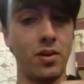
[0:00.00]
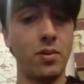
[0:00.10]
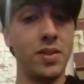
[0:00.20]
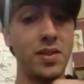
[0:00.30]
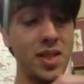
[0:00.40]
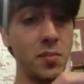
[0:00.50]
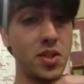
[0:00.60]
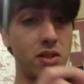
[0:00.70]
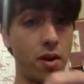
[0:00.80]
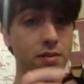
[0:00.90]
the
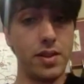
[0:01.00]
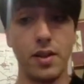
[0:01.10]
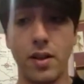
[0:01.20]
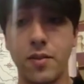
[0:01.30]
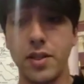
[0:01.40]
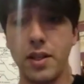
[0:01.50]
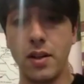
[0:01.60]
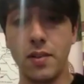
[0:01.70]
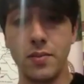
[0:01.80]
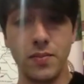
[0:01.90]
tips of
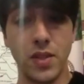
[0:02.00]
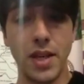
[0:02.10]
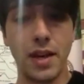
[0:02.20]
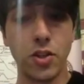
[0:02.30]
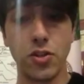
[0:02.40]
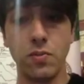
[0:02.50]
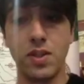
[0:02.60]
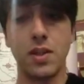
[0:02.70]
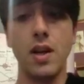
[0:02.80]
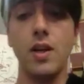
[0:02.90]
the young shoots.